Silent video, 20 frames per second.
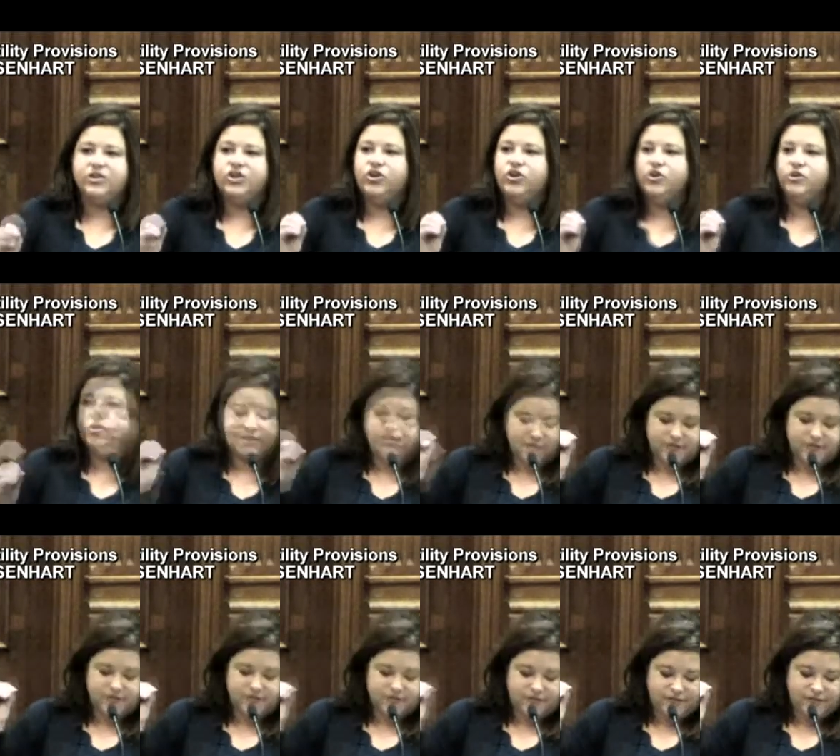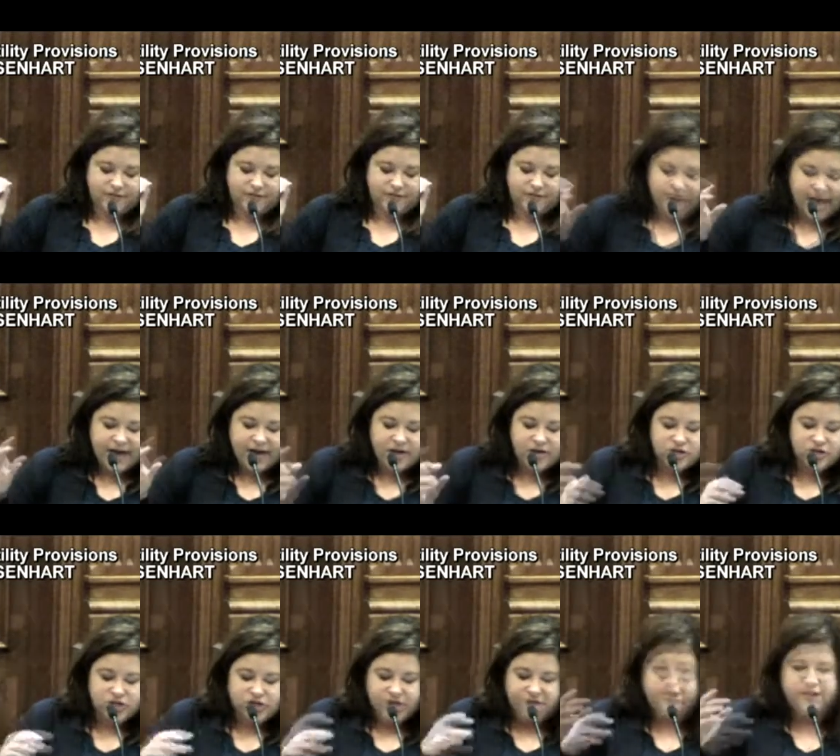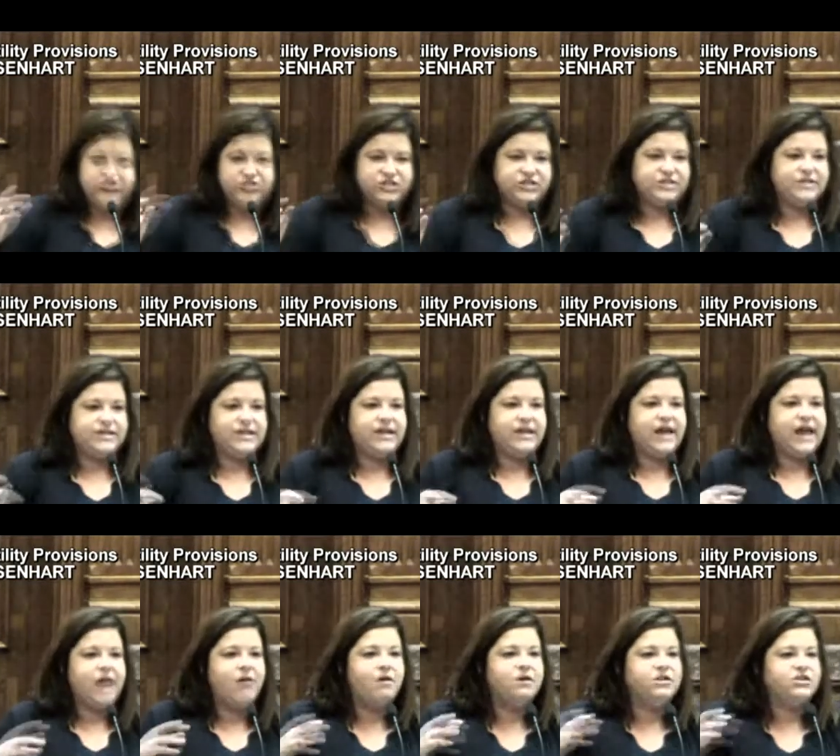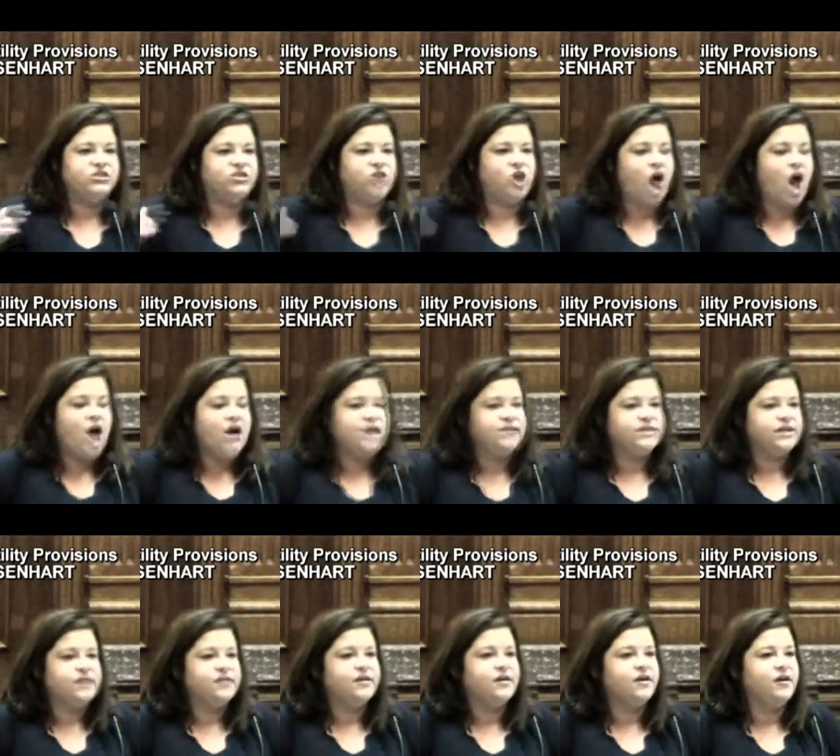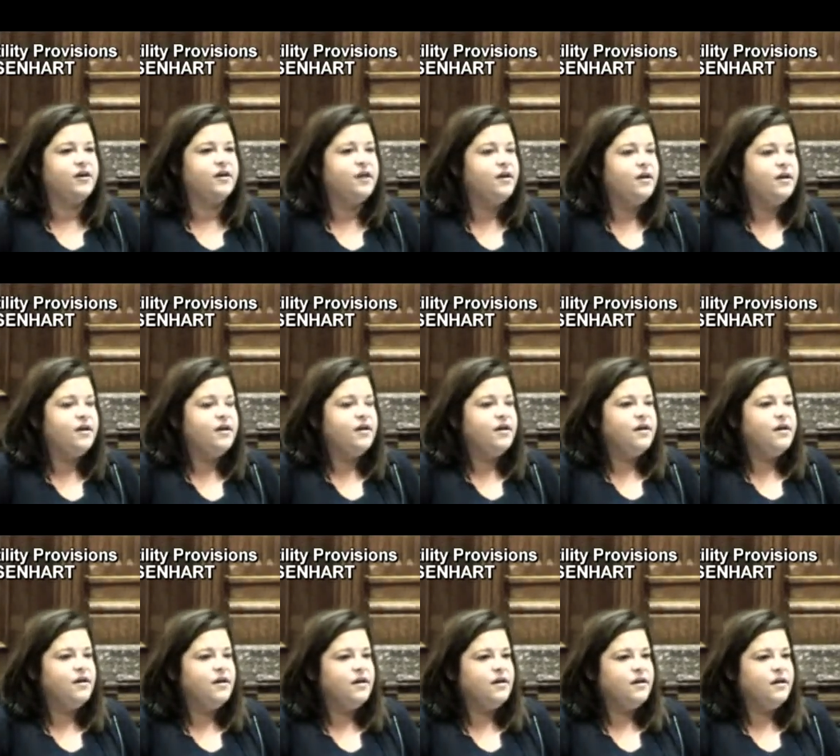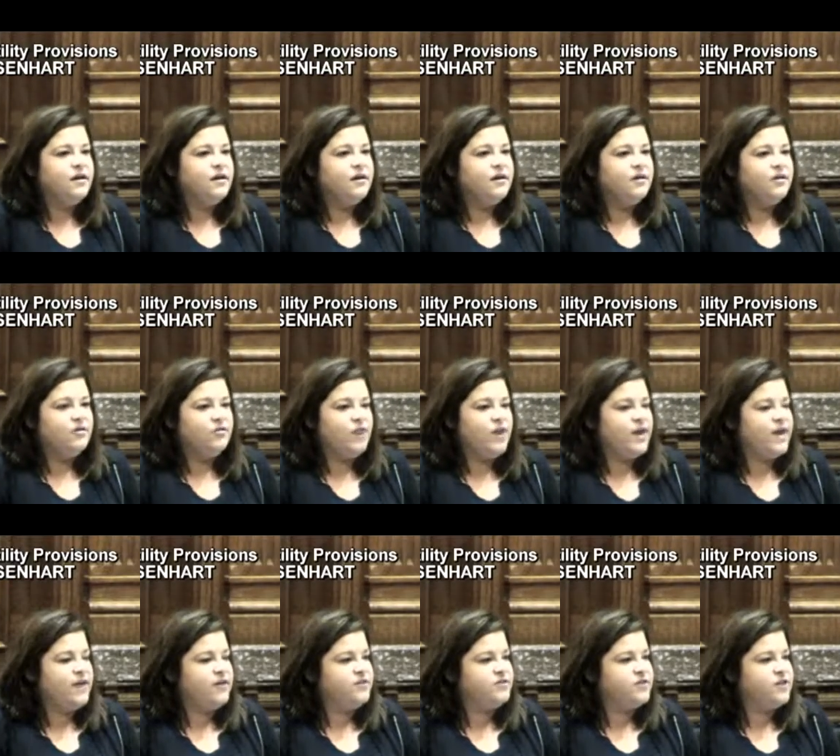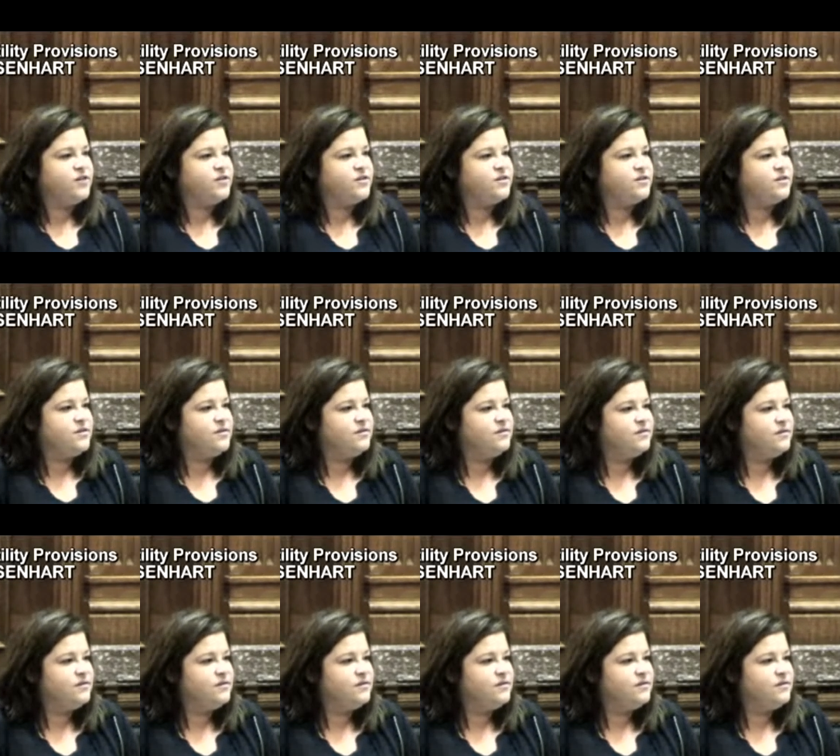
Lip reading: use the phrase energy efficiency and how much it's costing their rate users.